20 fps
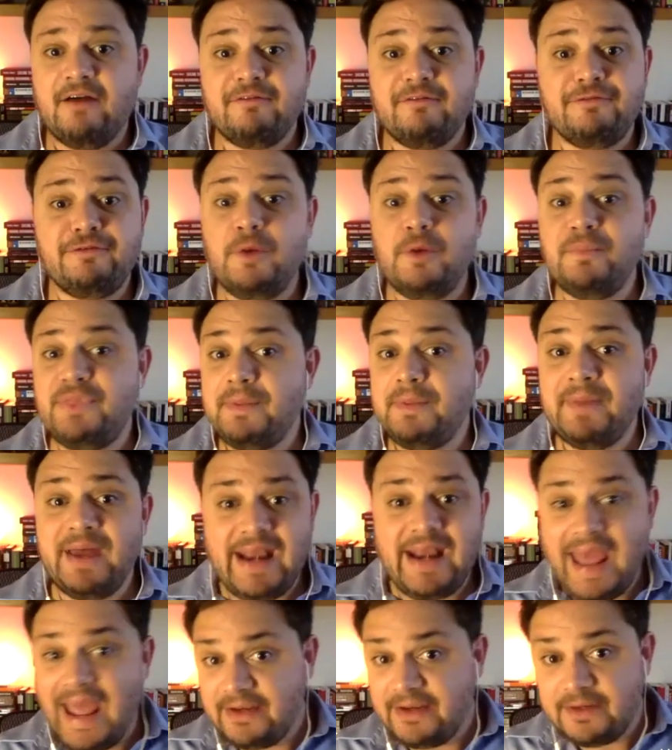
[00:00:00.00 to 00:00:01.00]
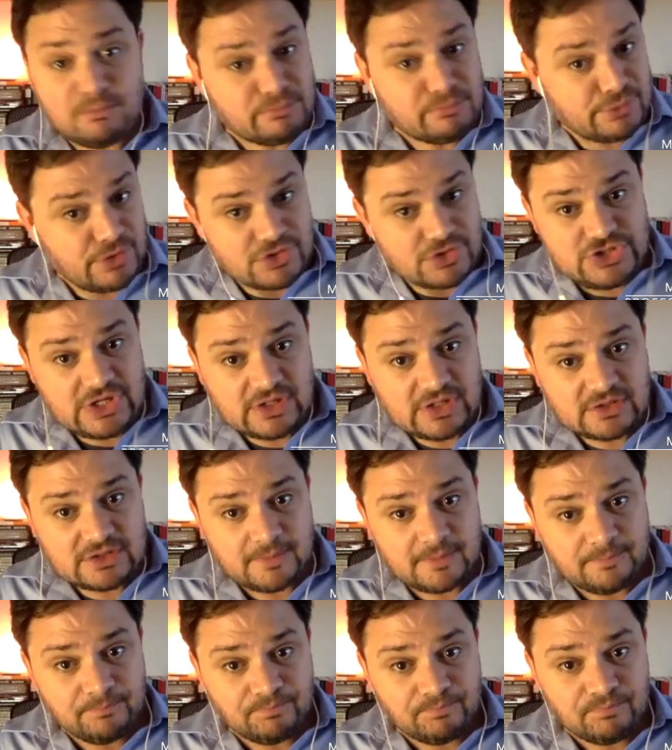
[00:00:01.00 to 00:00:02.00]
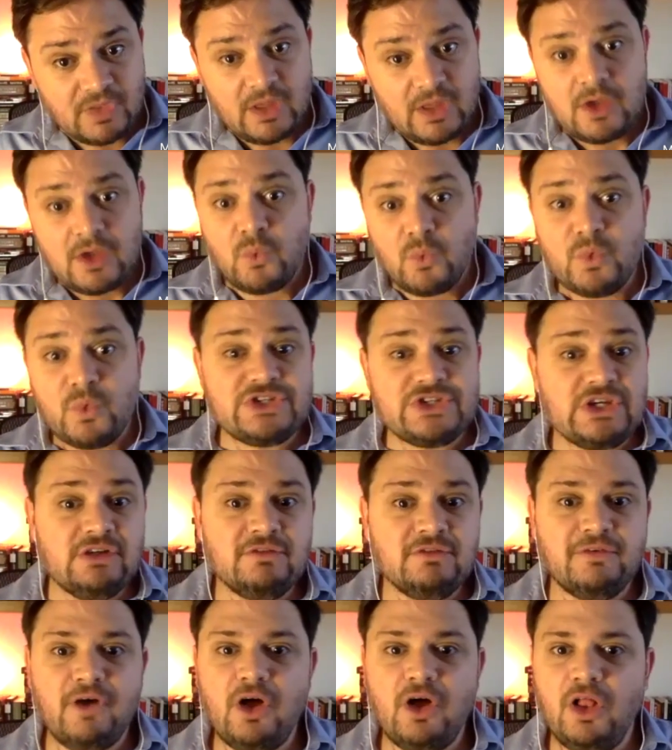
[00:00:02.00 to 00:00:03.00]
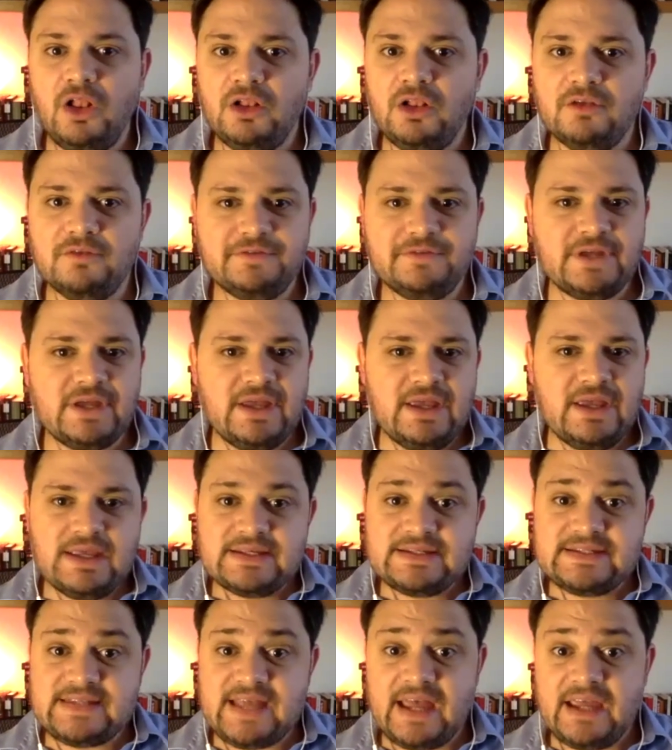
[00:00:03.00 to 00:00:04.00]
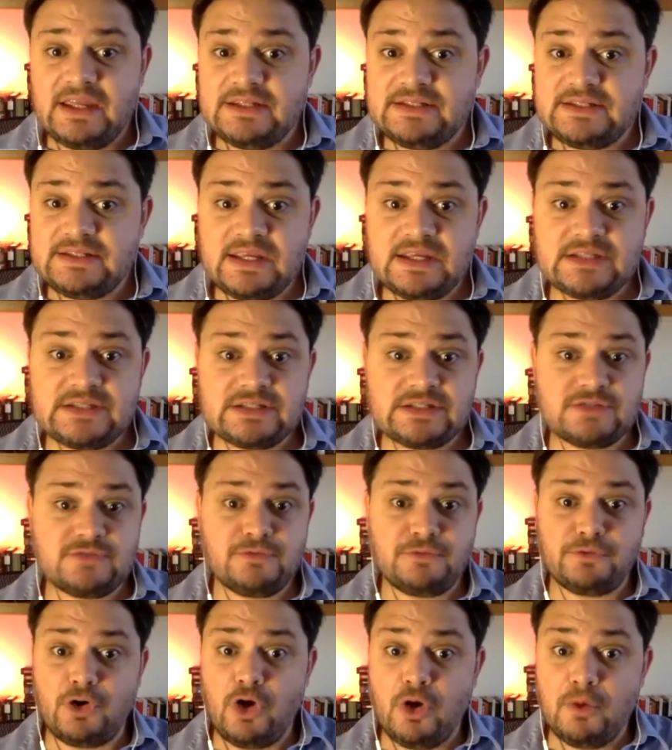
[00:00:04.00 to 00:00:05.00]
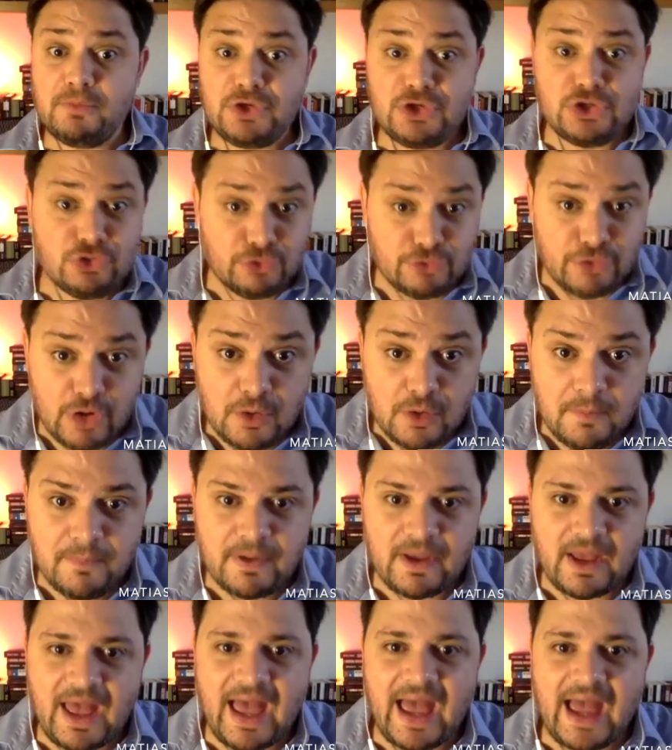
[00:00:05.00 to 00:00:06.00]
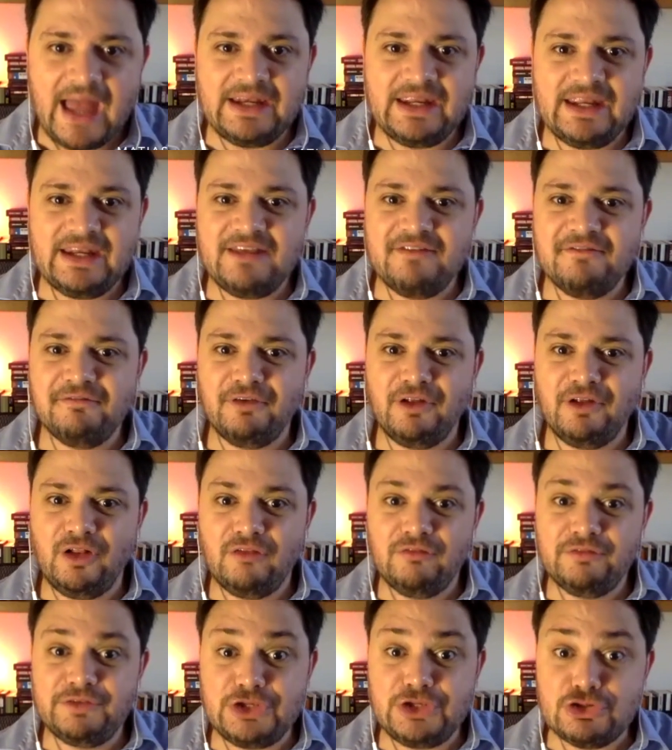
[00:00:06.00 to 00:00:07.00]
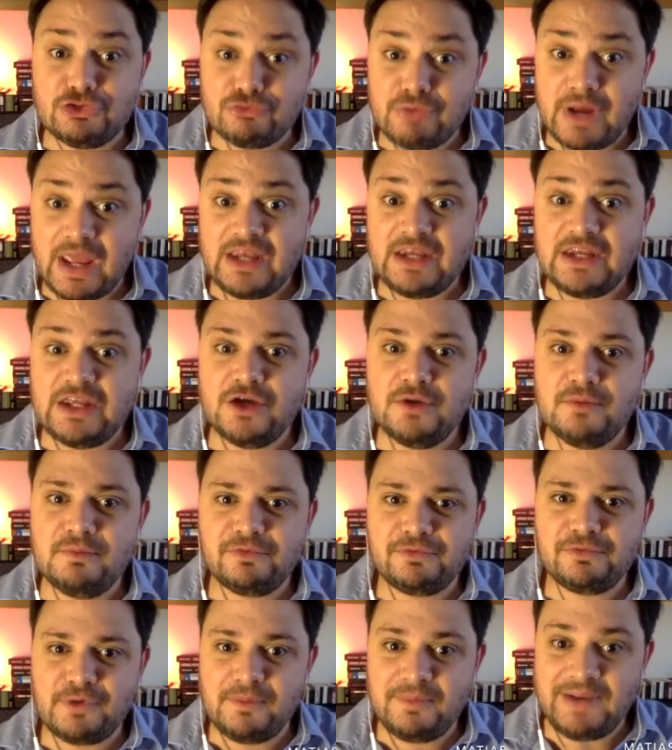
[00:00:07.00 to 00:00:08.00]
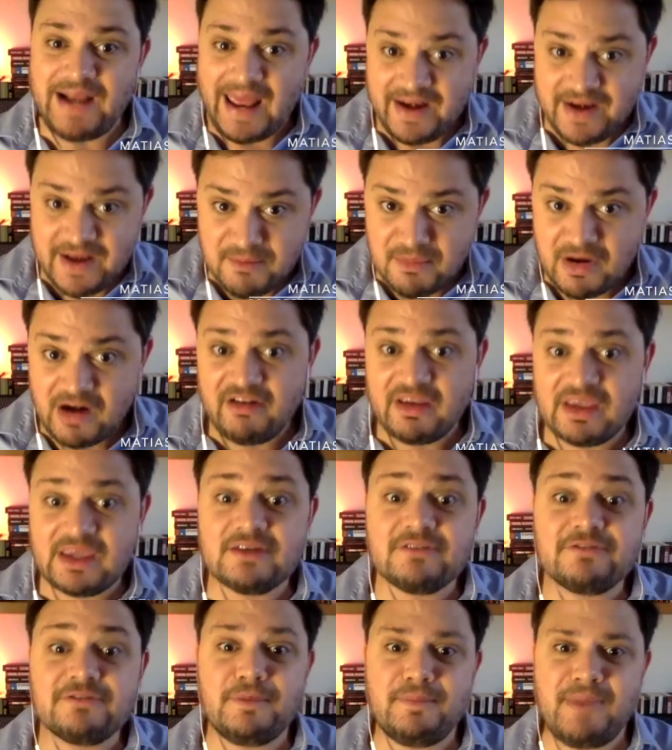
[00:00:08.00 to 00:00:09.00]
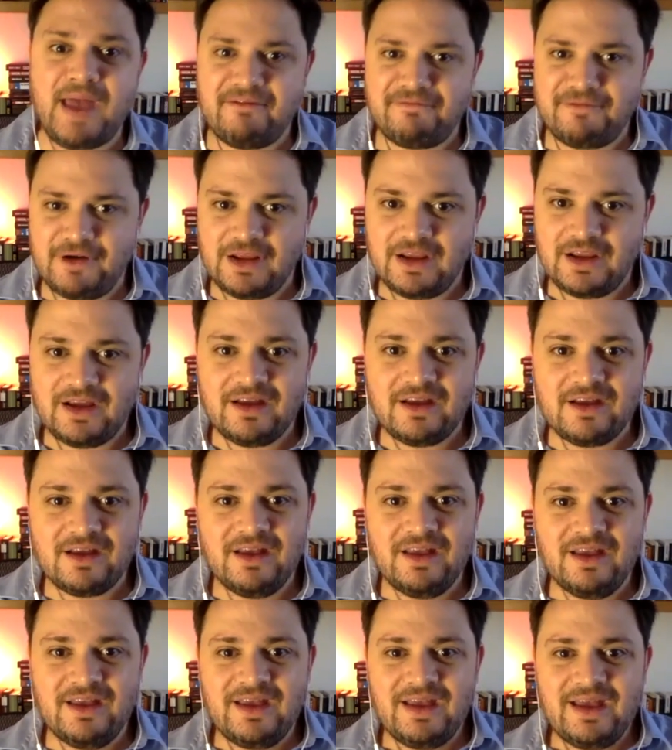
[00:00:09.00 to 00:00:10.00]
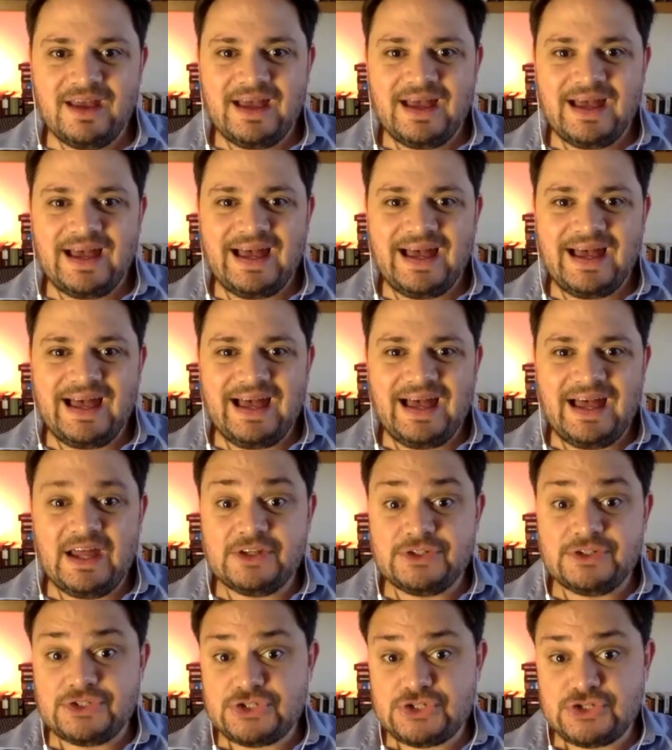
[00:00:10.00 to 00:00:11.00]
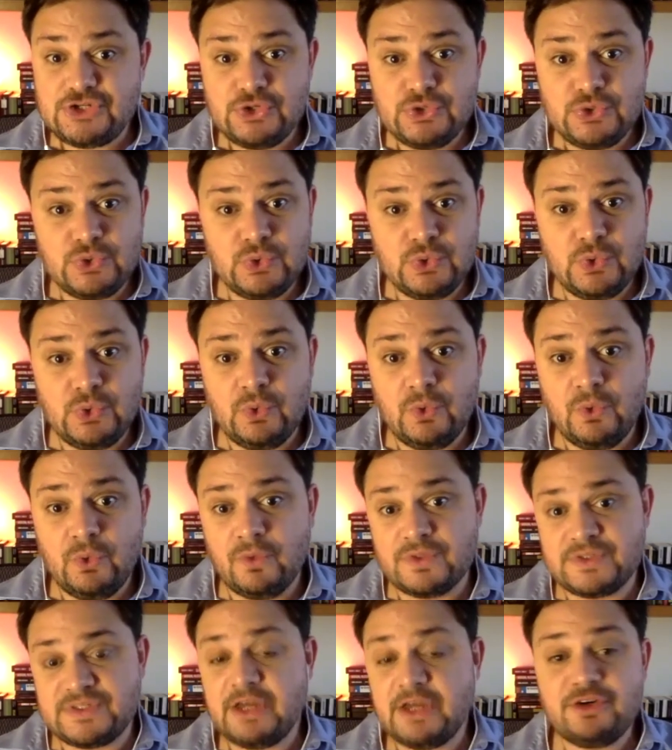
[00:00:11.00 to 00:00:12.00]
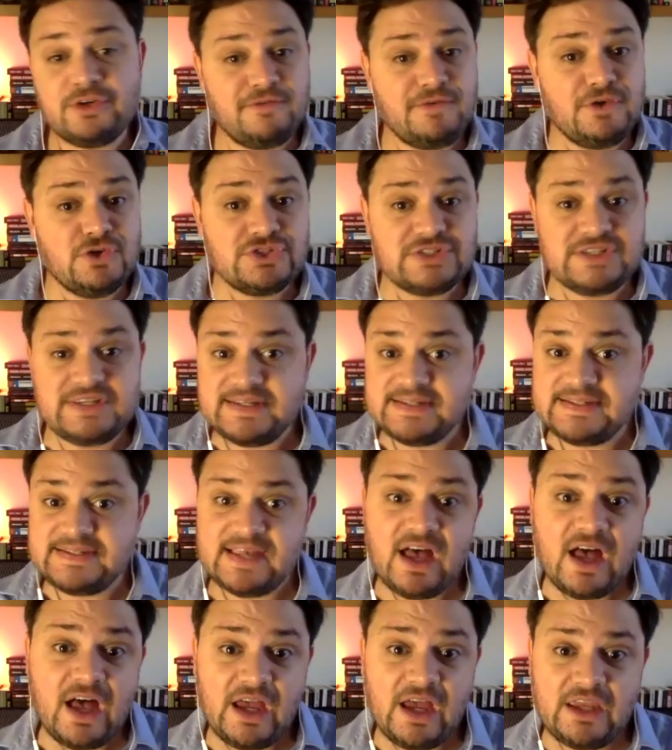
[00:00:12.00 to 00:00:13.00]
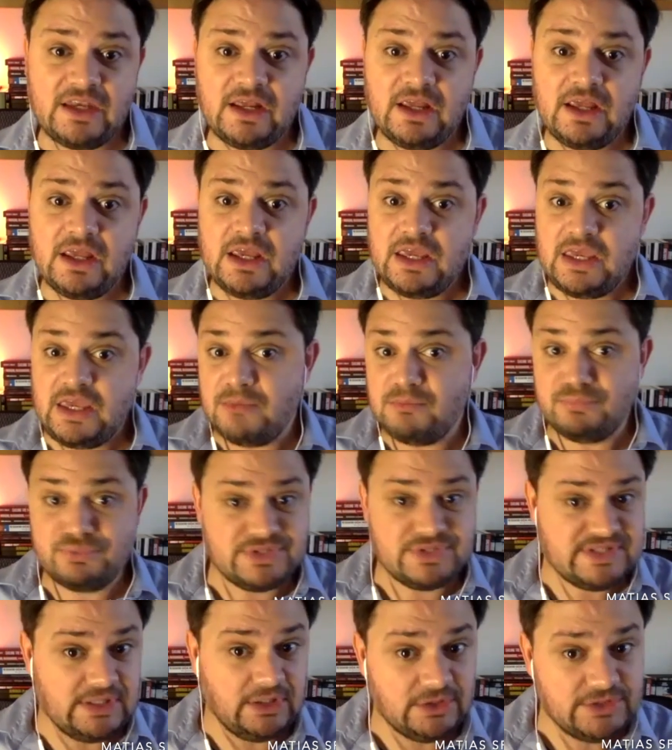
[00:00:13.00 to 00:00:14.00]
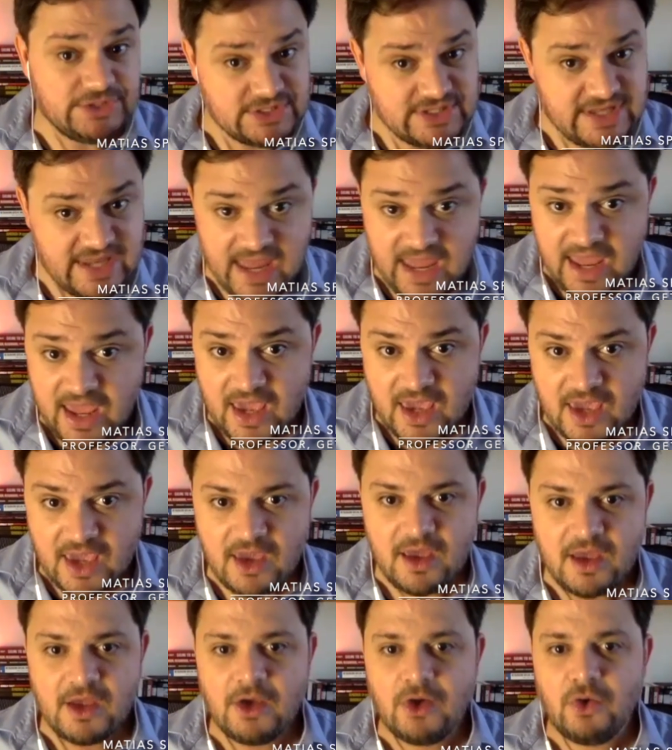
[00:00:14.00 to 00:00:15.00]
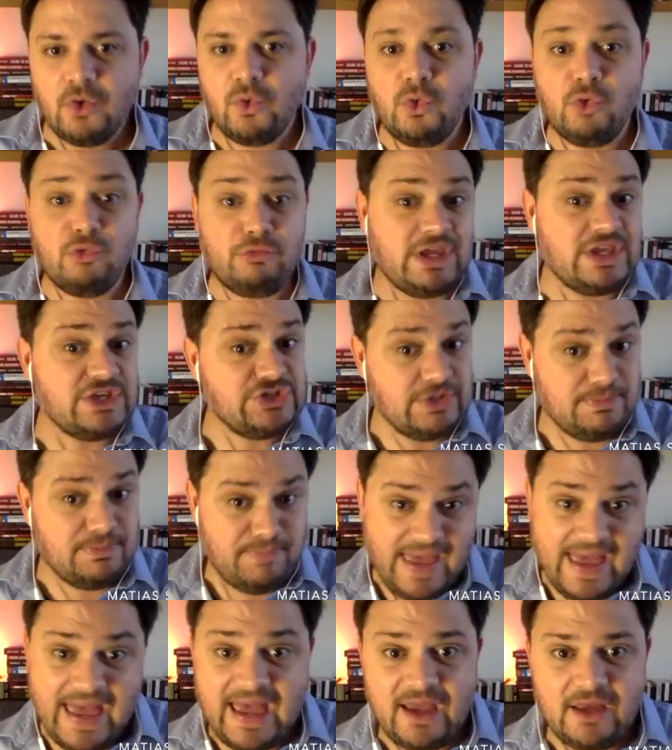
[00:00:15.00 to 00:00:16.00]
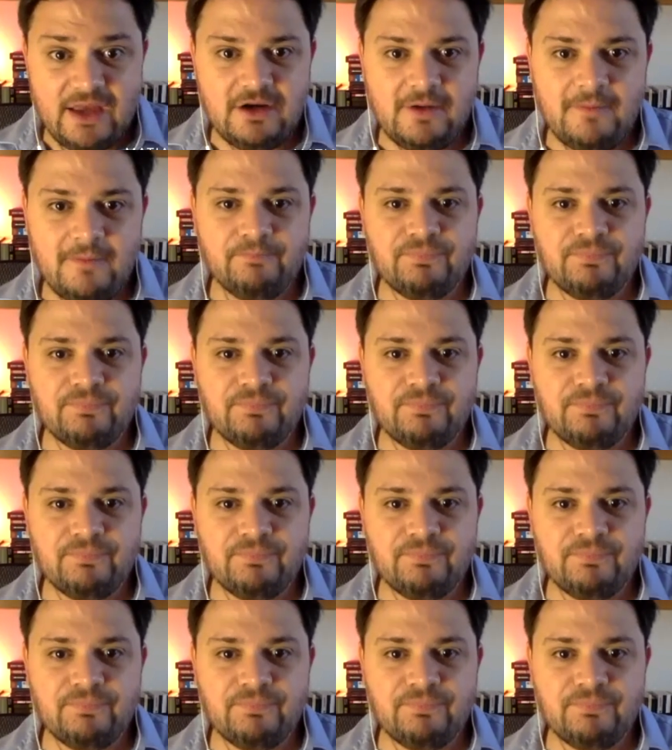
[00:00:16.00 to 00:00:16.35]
From the Manhattan Project, which involved scientists from Europe, and it involved uranium from Latin America and from Africa, to centrifuge design in Brazil today or in Japan,